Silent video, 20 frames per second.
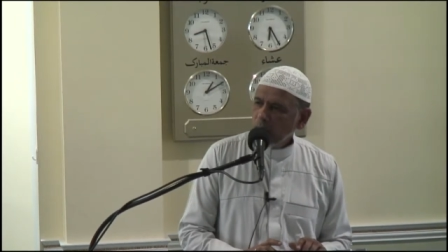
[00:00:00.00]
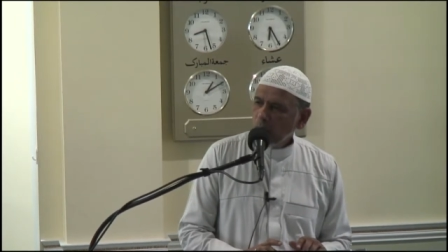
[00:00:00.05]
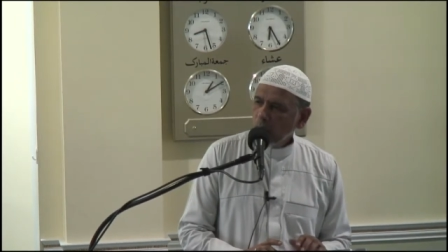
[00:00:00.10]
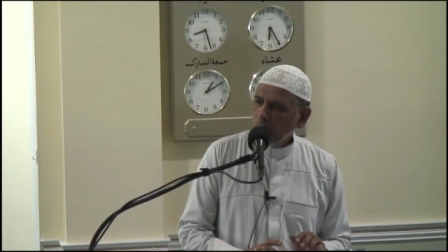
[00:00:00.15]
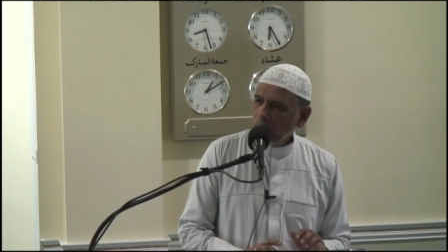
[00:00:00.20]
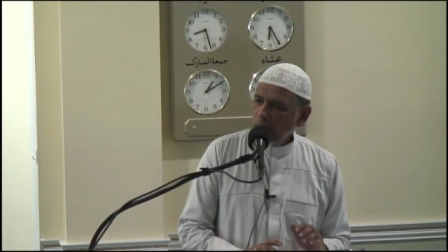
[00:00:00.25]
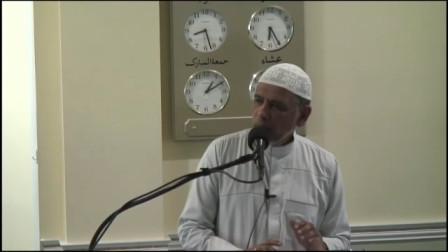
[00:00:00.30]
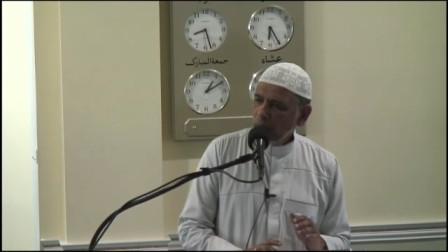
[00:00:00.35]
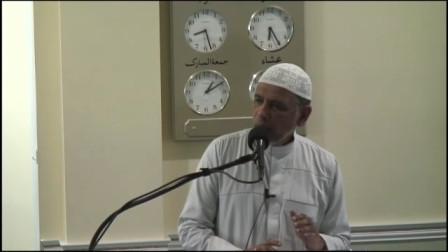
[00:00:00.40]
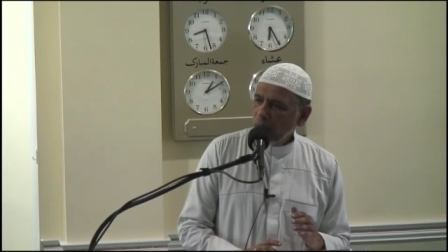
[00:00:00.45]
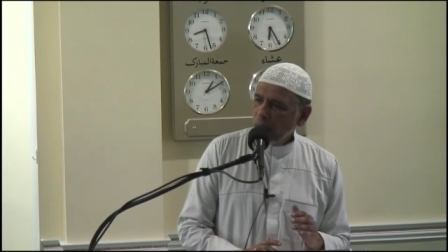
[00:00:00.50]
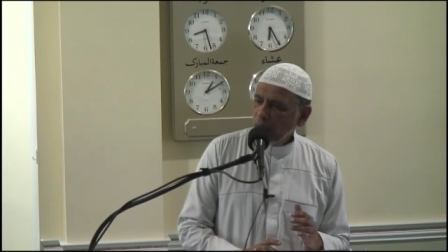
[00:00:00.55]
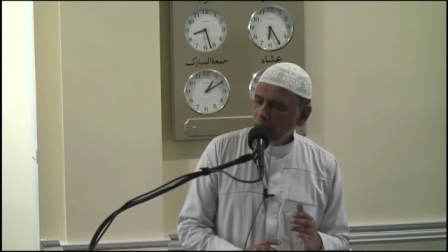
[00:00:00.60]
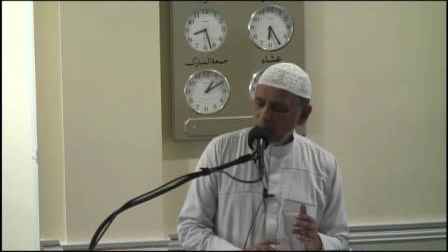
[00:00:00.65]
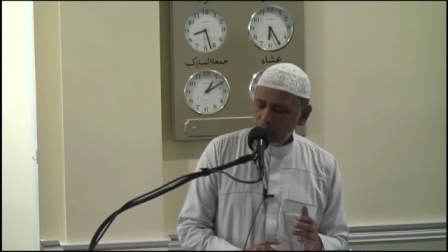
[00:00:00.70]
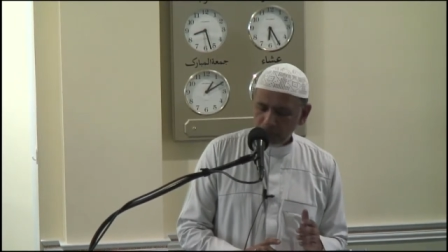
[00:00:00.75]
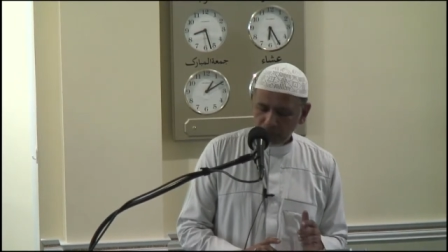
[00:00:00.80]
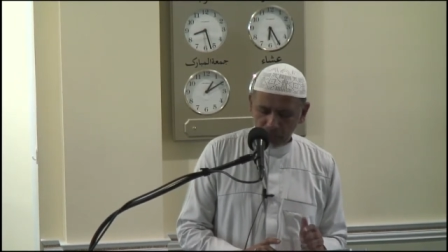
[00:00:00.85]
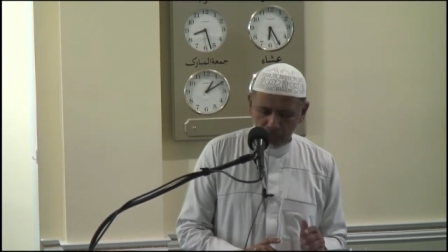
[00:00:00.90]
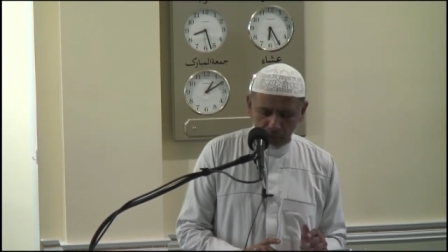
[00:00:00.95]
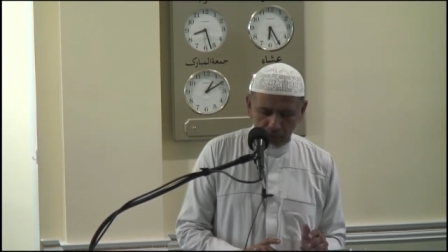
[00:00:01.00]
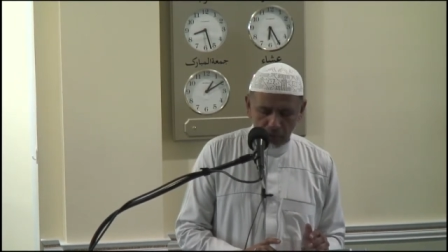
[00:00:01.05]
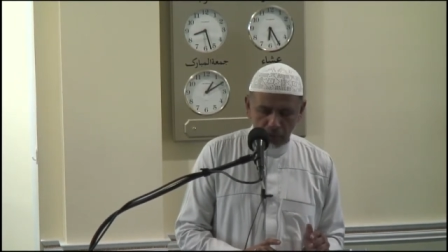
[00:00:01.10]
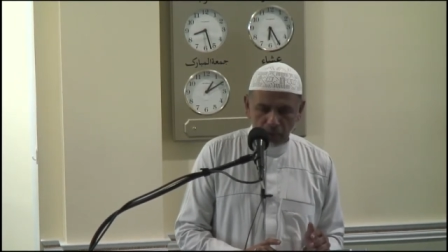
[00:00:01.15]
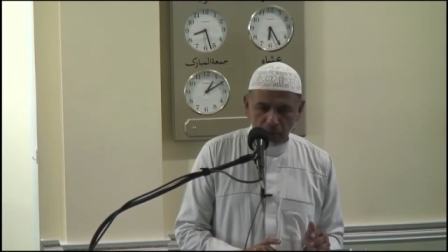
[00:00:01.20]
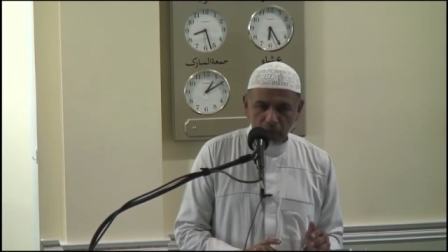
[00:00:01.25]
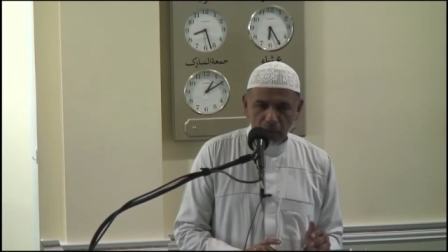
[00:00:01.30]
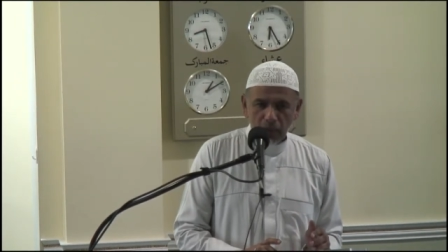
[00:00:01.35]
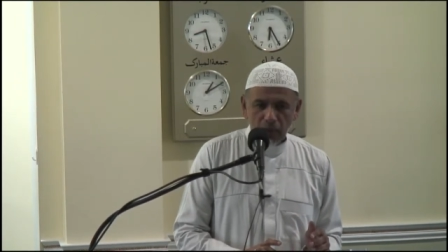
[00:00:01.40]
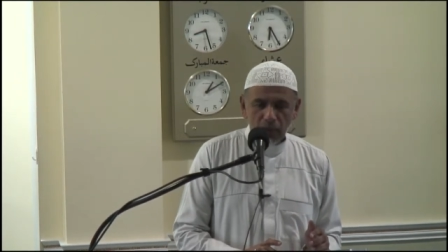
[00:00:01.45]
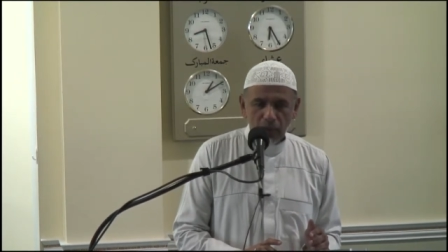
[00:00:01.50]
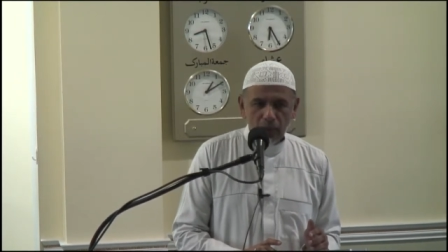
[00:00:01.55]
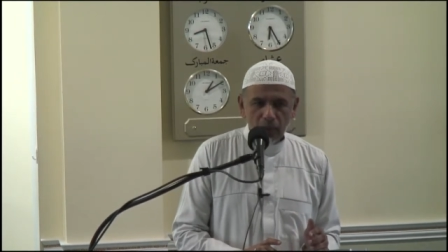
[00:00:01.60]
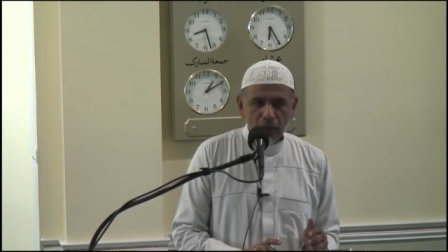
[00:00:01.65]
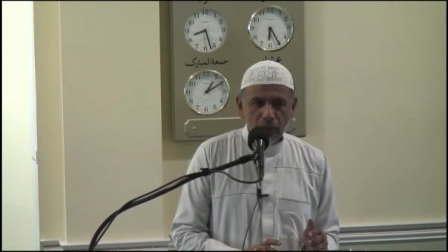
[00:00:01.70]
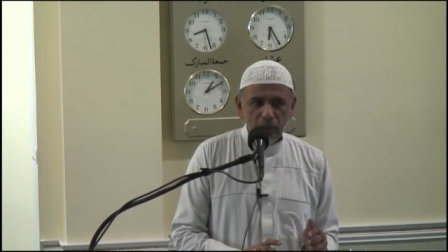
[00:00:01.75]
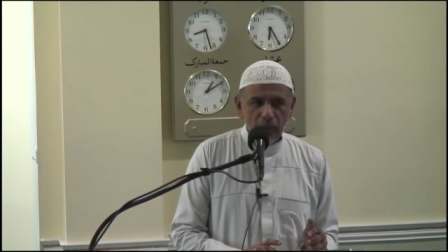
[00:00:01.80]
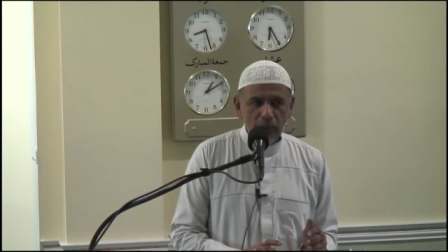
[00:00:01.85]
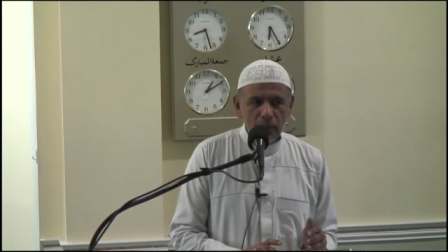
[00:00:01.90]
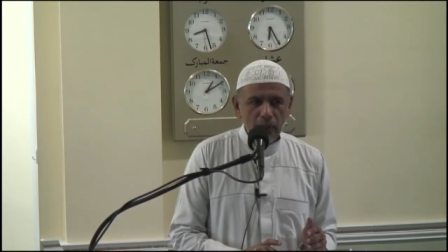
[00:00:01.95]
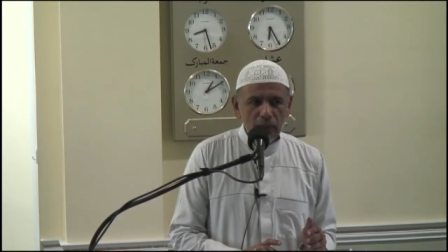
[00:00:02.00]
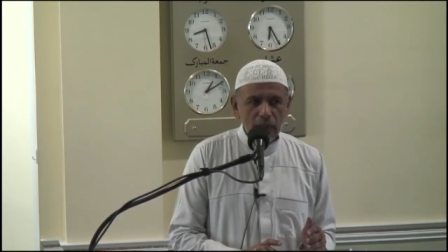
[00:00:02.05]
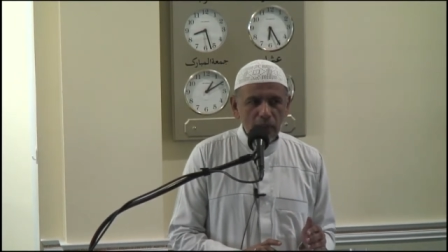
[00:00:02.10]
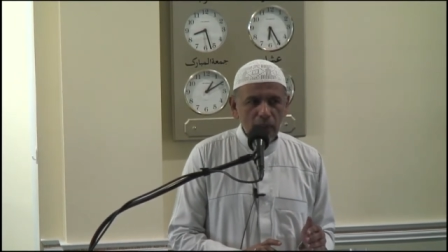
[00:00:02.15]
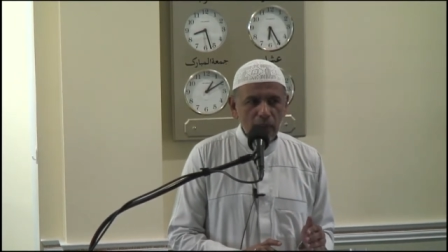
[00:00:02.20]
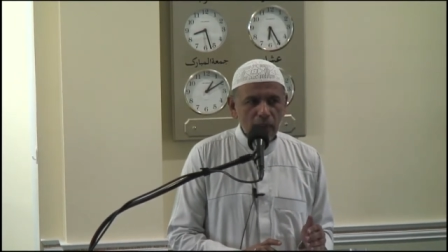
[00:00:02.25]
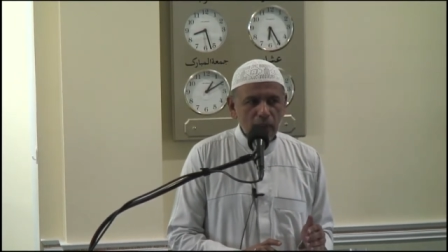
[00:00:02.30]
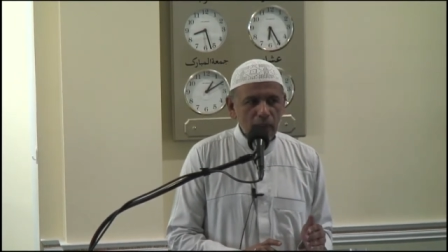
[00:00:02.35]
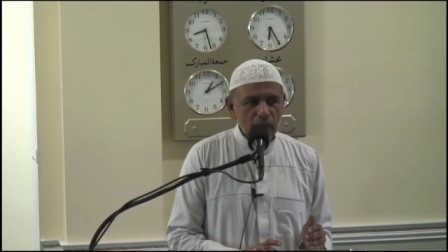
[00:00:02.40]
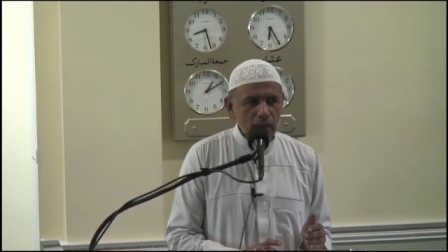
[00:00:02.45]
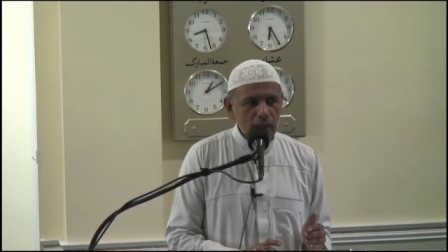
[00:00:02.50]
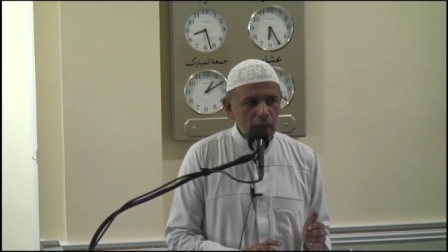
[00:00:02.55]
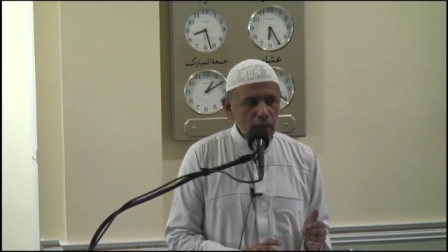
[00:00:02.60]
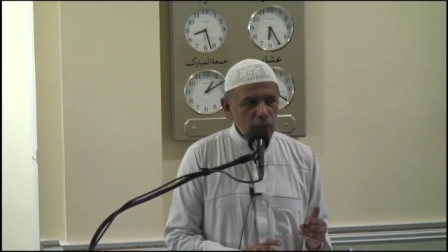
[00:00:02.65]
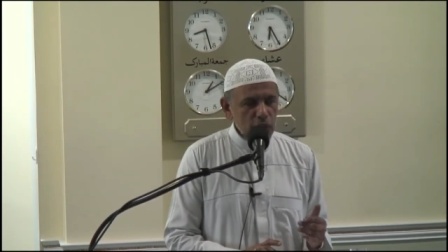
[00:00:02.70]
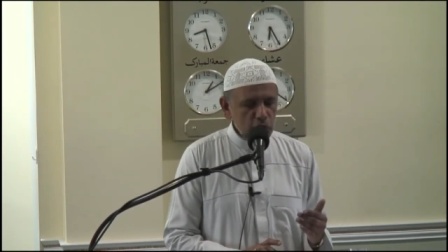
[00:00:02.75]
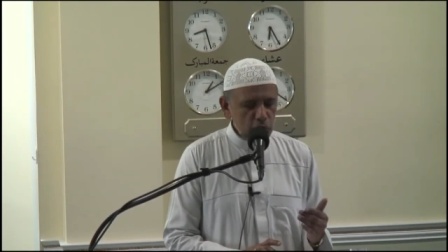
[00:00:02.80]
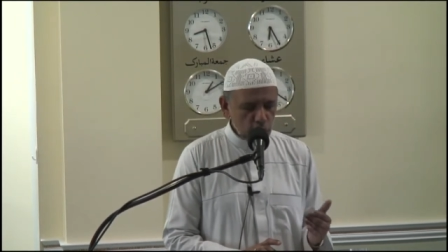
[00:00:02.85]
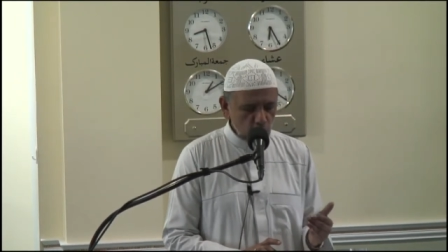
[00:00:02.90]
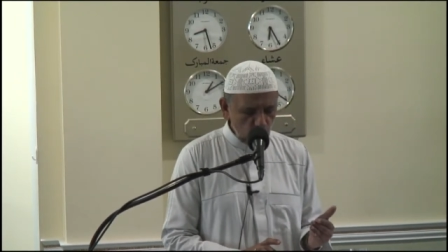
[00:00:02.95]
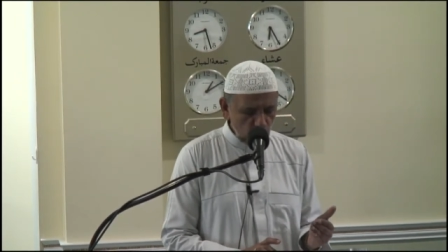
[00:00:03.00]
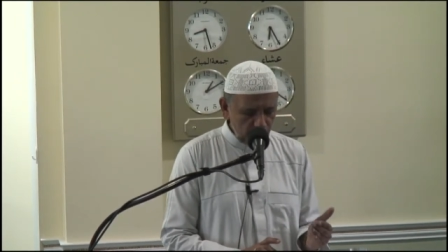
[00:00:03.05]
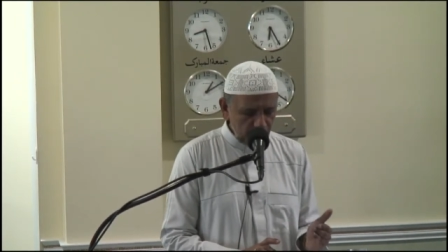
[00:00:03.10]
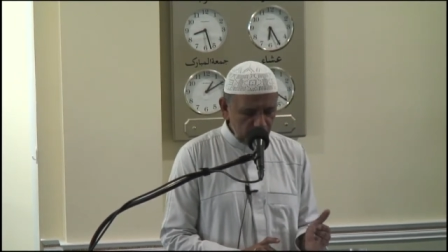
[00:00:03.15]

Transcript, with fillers: O oh Allah, show